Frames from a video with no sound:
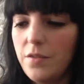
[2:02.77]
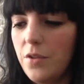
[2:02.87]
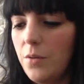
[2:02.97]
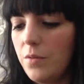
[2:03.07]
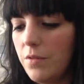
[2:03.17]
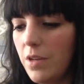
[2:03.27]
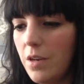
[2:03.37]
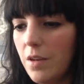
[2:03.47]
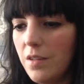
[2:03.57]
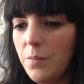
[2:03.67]
thought it was a
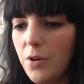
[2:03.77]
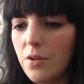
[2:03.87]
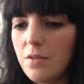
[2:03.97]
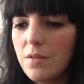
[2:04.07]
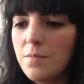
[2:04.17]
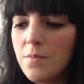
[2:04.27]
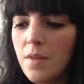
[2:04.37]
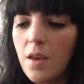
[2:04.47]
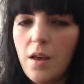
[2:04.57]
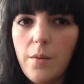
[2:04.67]
really nice box.
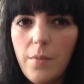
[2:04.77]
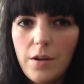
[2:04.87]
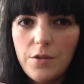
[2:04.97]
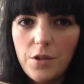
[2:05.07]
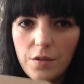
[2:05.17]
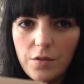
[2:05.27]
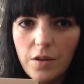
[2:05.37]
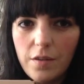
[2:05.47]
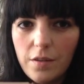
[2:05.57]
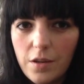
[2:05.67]
And it's useful
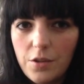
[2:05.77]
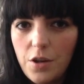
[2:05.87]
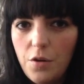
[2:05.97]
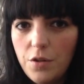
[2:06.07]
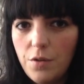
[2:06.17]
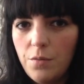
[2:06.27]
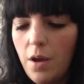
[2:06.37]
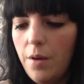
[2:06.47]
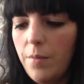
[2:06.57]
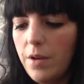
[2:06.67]
because look, it shows you
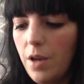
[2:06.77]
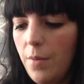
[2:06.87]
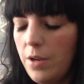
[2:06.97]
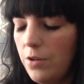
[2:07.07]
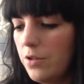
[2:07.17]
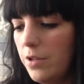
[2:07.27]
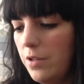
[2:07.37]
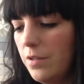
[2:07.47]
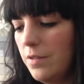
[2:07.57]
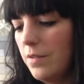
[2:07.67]
the
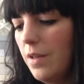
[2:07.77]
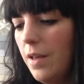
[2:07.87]
dimensions.